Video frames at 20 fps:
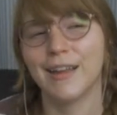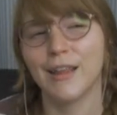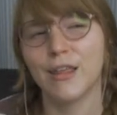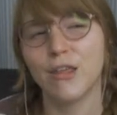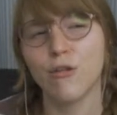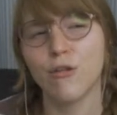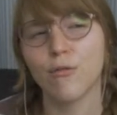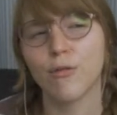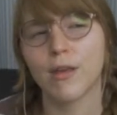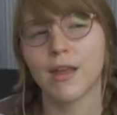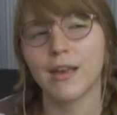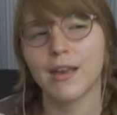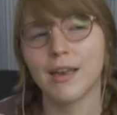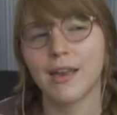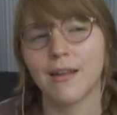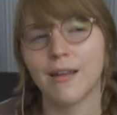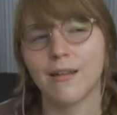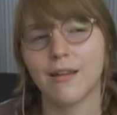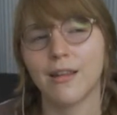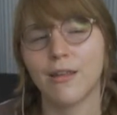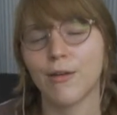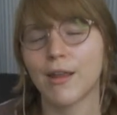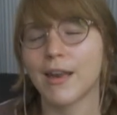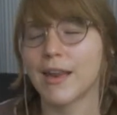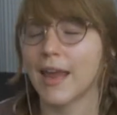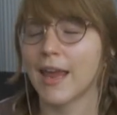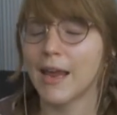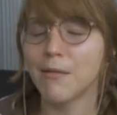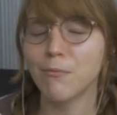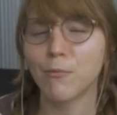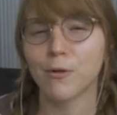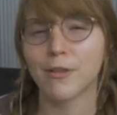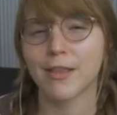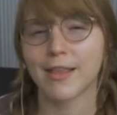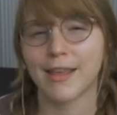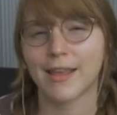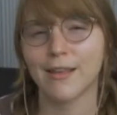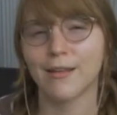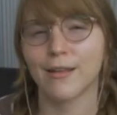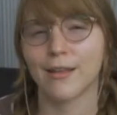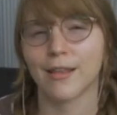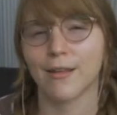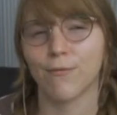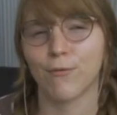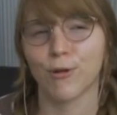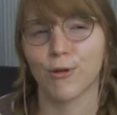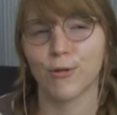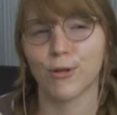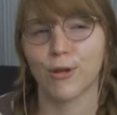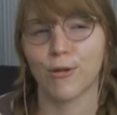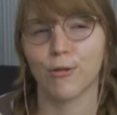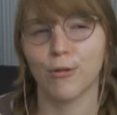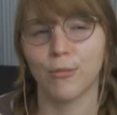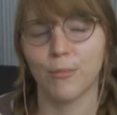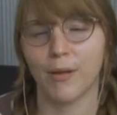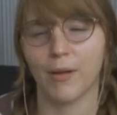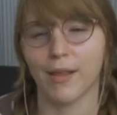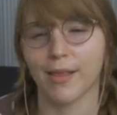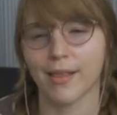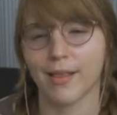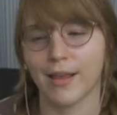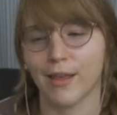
you can gain more skills if you're your own boss.